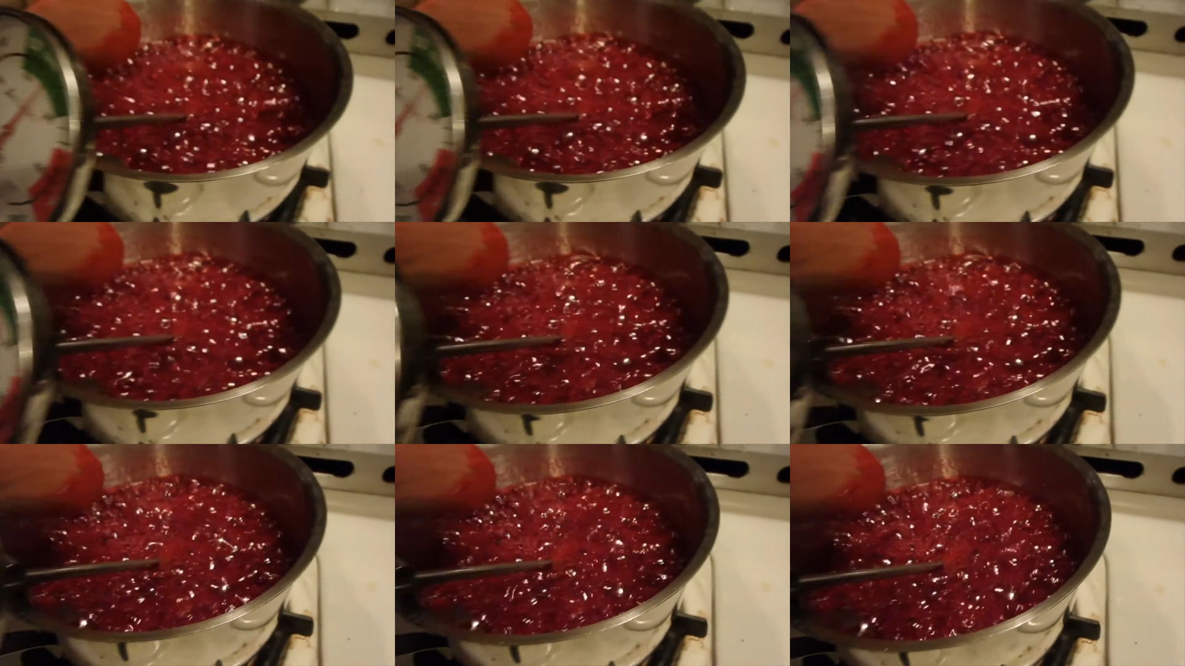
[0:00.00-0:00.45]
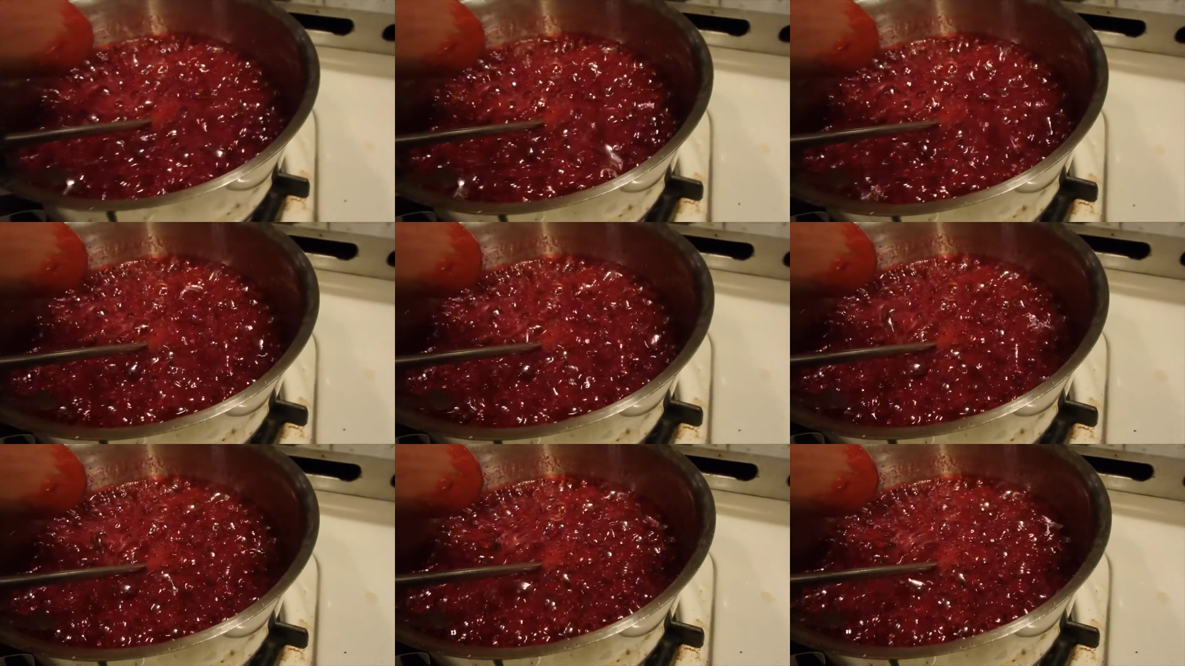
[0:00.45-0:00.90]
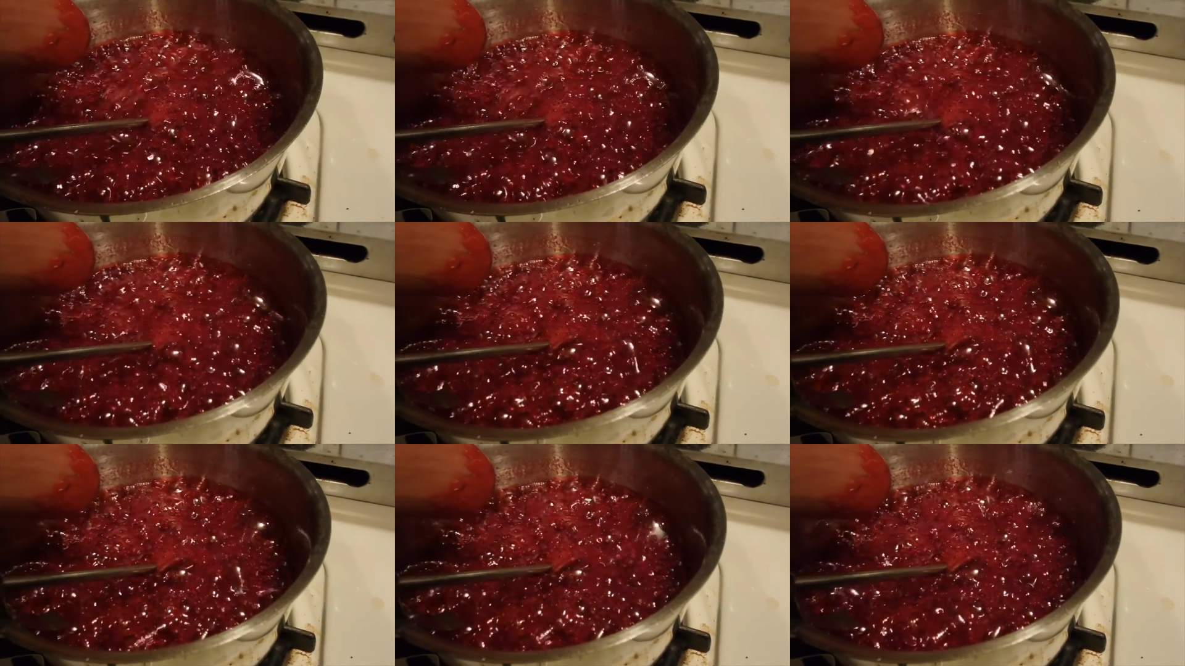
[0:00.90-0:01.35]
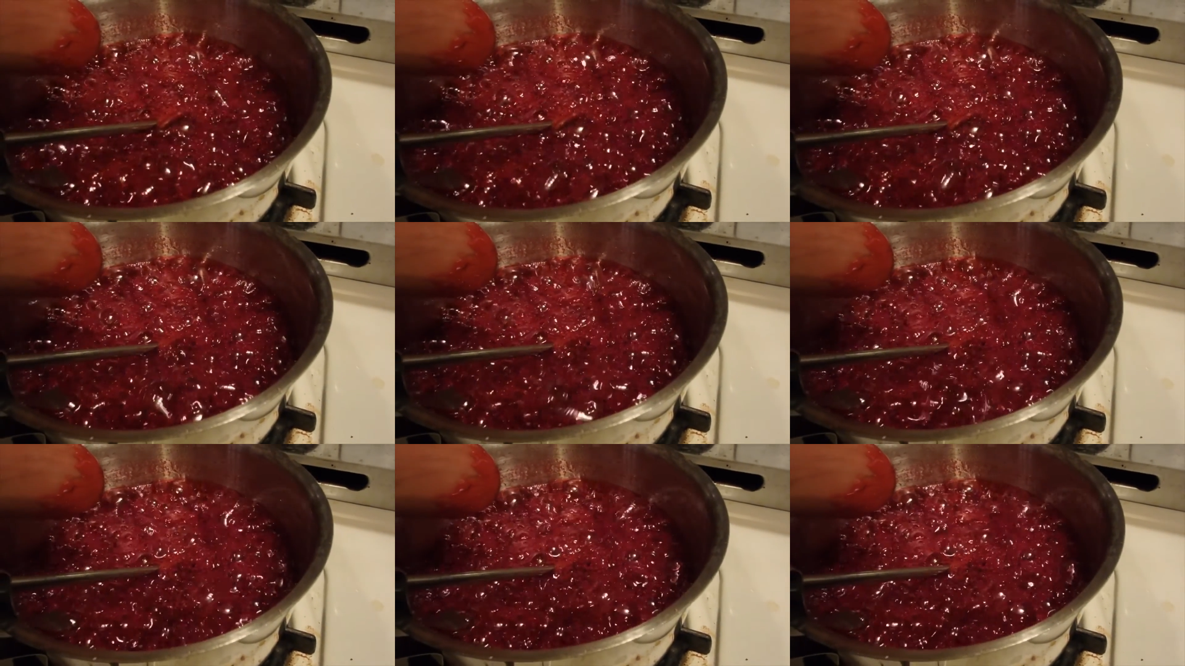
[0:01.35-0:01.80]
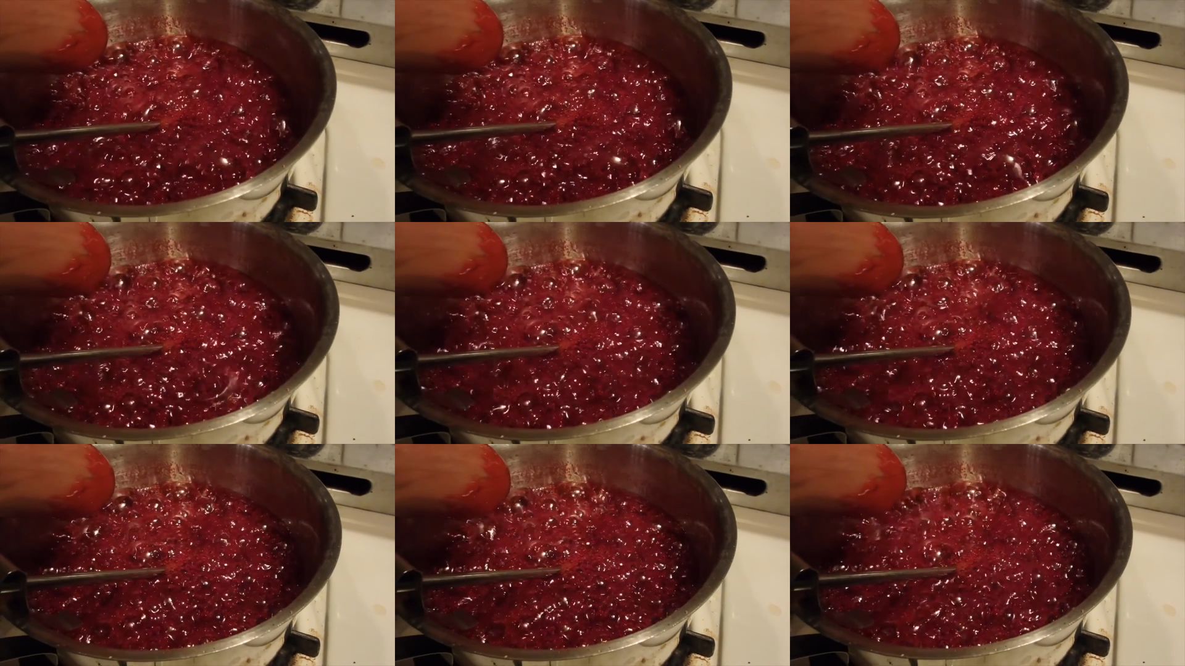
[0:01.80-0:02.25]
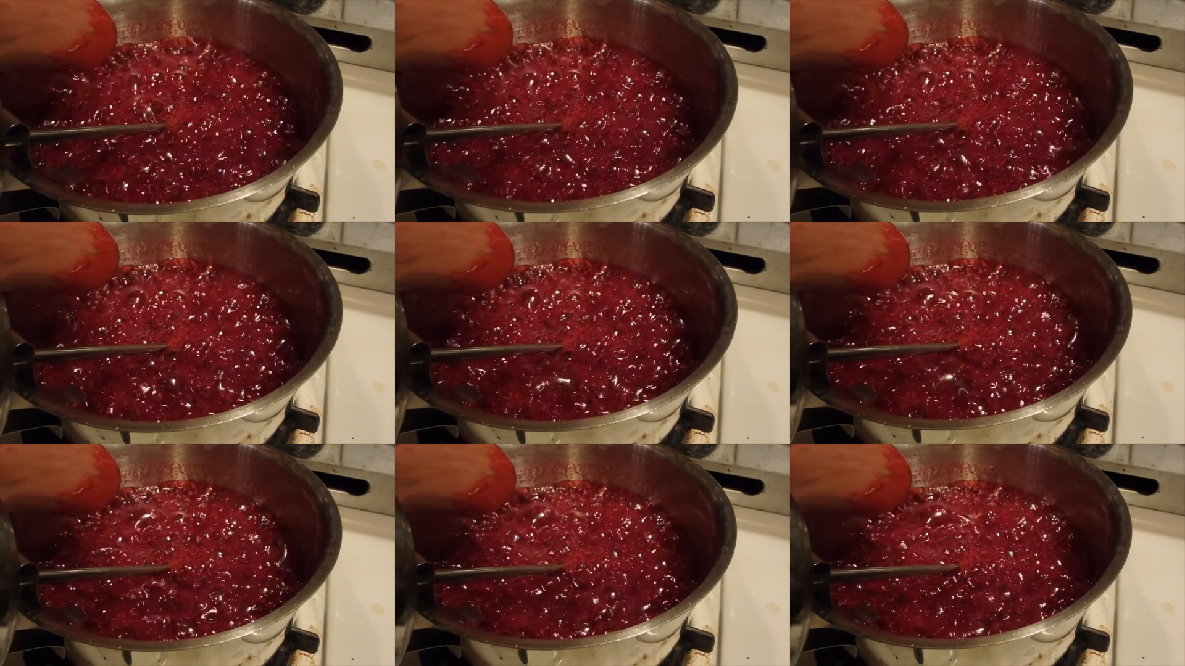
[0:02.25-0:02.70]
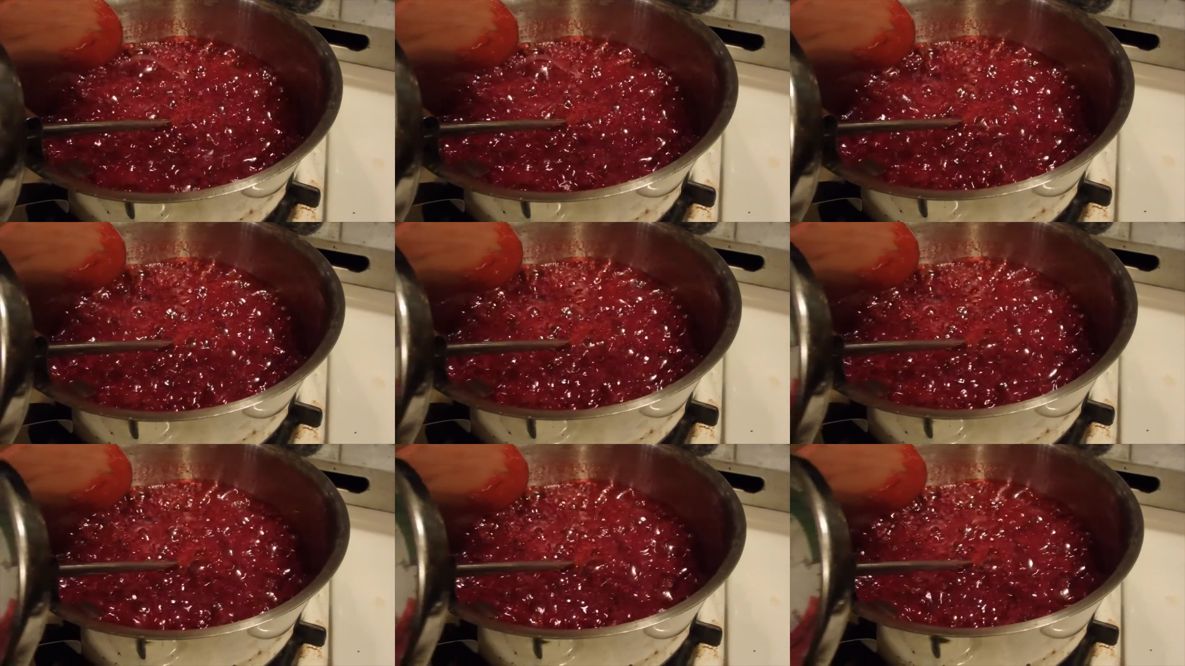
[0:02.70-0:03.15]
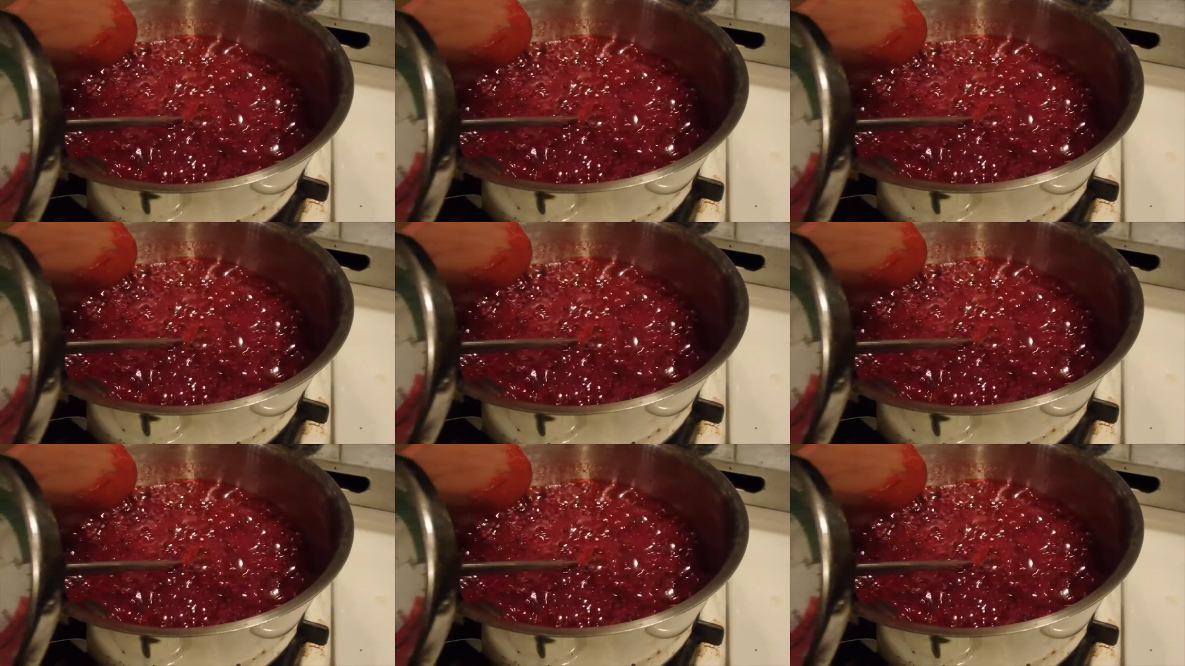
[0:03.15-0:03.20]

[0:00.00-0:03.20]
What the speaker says: No face is visible, so there are no lips to read.